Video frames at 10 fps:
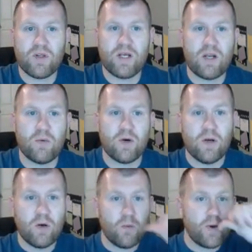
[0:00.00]
than anyone.
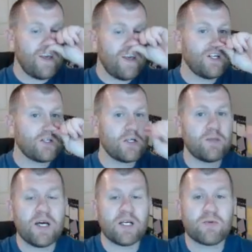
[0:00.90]
We have the industry's
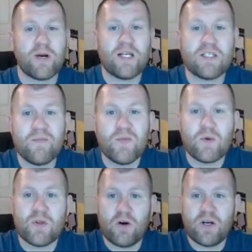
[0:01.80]
best rates
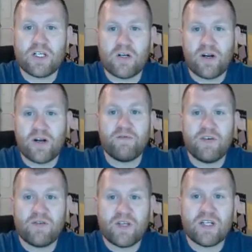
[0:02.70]
with earnings starting at
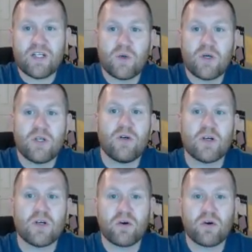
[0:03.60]
$15 to
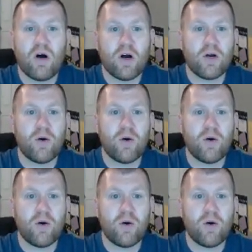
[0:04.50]
$22 per audio